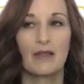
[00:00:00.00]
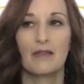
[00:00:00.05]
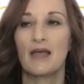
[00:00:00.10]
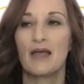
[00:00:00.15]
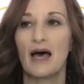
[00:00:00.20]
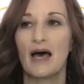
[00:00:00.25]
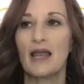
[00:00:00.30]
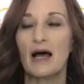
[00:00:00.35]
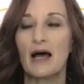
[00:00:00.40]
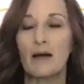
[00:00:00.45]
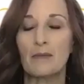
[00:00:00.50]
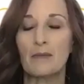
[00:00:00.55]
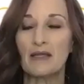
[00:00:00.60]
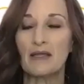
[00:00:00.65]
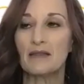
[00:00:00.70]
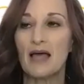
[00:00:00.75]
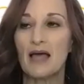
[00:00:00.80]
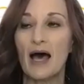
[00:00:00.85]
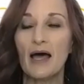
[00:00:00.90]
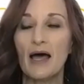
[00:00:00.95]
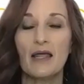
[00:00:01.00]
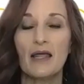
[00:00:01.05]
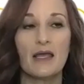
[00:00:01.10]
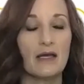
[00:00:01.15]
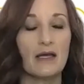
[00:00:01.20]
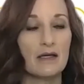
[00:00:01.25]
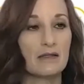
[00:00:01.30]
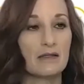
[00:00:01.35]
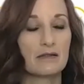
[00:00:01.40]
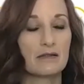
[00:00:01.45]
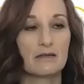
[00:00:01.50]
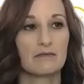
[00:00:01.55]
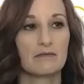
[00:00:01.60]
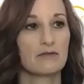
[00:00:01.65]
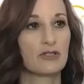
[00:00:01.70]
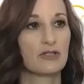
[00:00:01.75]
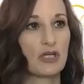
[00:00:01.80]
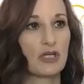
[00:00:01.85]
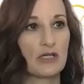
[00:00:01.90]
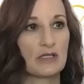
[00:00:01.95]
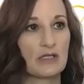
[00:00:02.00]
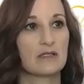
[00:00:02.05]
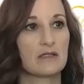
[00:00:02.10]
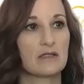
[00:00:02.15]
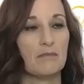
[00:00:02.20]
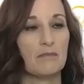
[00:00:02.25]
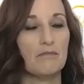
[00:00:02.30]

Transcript: That, I mean, that is just